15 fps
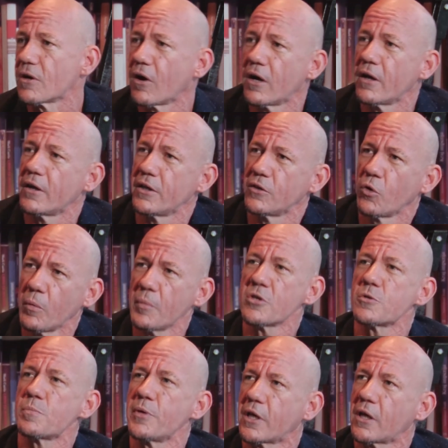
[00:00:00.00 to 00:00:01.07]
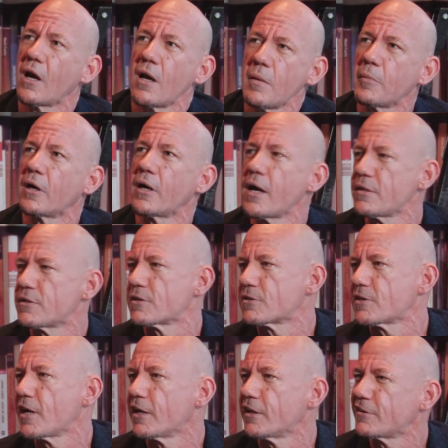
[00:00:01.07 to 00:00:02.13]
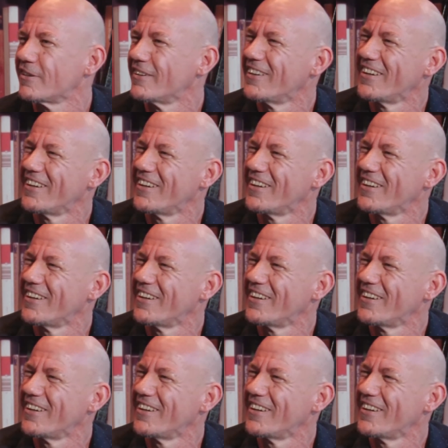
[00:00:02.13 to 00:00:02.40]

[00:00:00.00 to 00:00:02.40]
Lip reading: it almost became, I hate to say it,